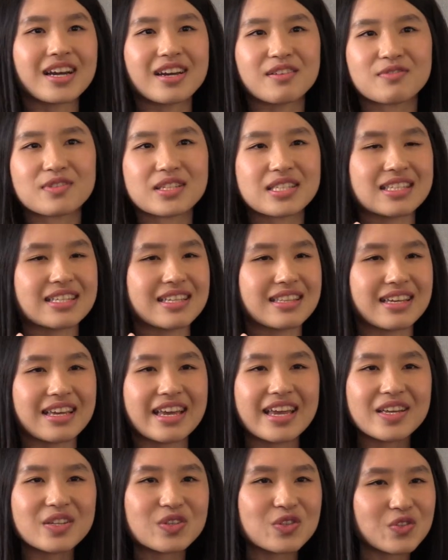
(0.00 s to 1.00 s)
I've visited the
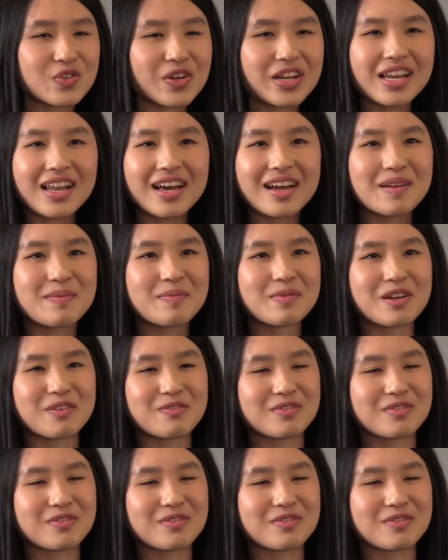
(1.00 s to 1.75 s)
history library,